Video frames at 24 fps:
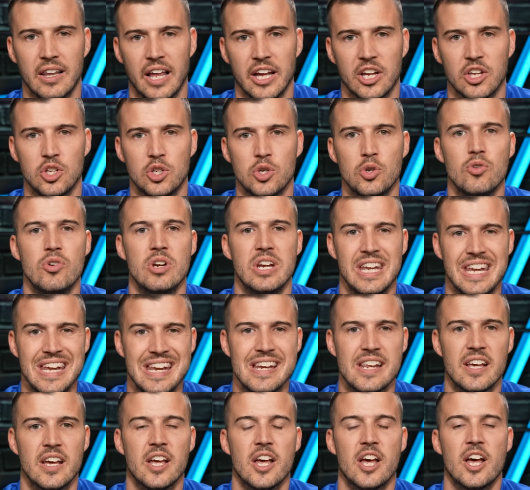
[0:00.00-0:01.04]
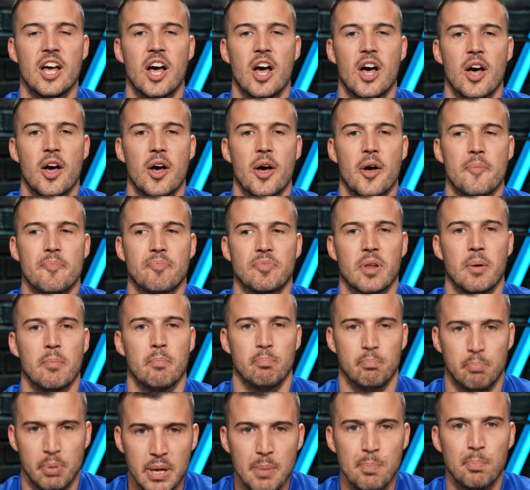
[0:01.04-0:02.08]
like, you need
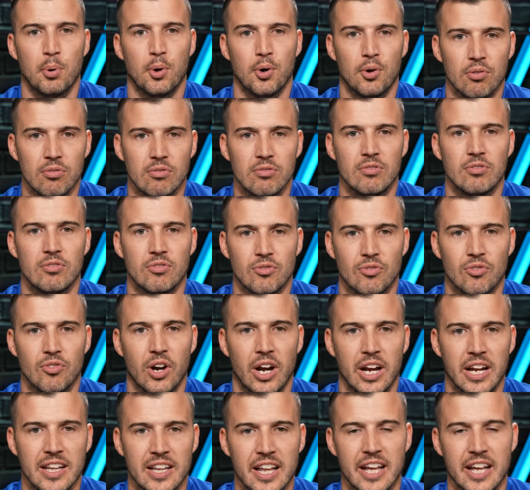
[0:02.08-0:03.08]
people, right?